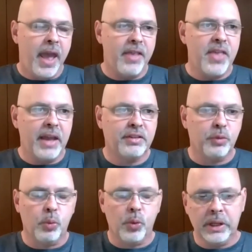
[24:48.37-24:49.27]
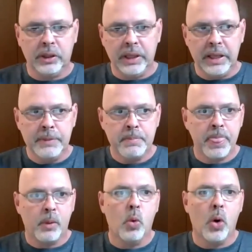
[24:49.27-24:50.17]
And that's really,
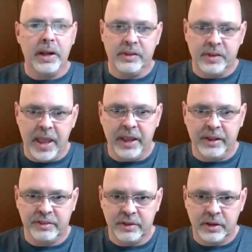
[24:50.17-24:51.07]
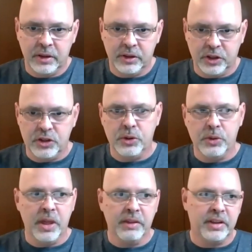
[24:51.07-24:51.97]
what it takes to
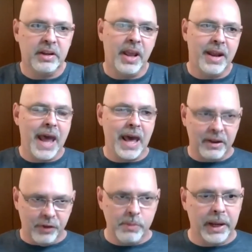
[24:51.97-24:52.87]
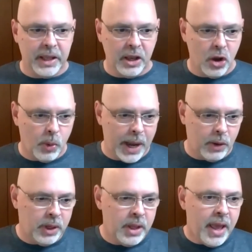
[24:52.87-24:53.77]
do this. And not everybody can go
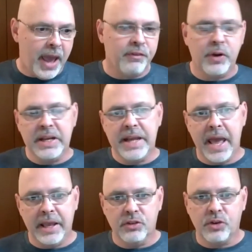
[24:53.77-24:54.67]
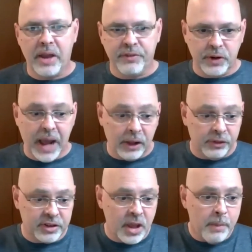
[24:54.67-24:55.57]
out every day and drive for
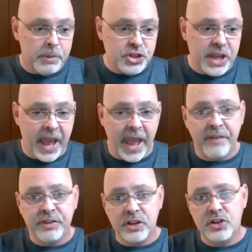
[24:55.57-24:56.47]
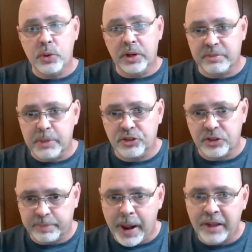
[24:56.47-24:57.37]
dollars, but you have to do it as
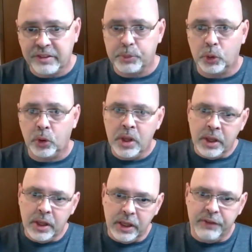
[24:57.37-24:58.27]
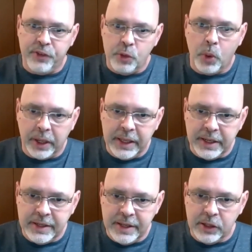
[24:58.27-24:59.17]
much as possible if you want to
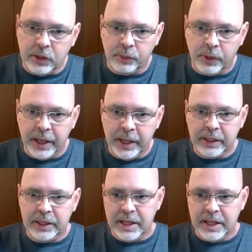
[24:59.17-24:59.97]
get a deal, right?